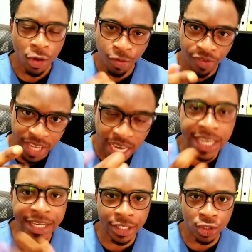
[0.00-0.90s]
you fit get
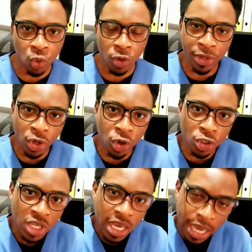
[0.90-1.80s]
kidney stone, because
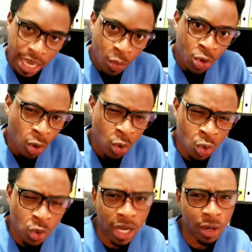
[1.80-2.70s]
we don't look
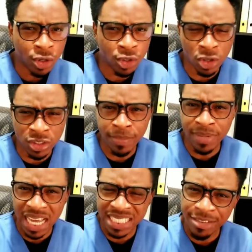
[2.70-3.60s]
and count us. It be like
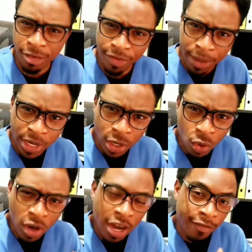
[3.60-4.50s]
say for family or
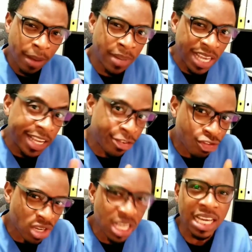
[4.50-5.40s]
family history,
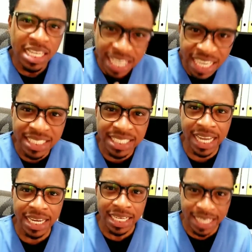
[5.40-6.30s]
they inside
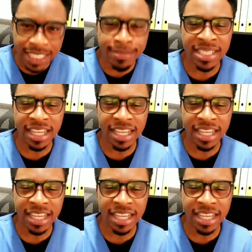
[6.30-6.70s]
that matter.